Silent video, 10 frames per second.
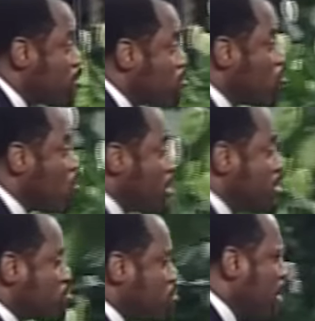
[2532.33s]

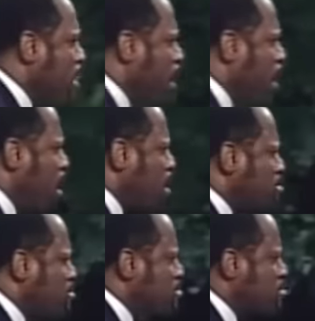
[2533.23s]
ruling through their
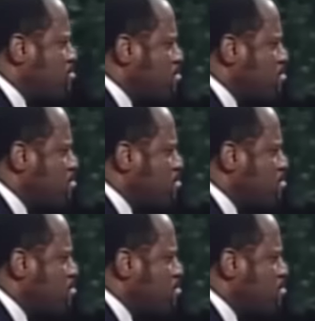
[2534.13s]
hearts.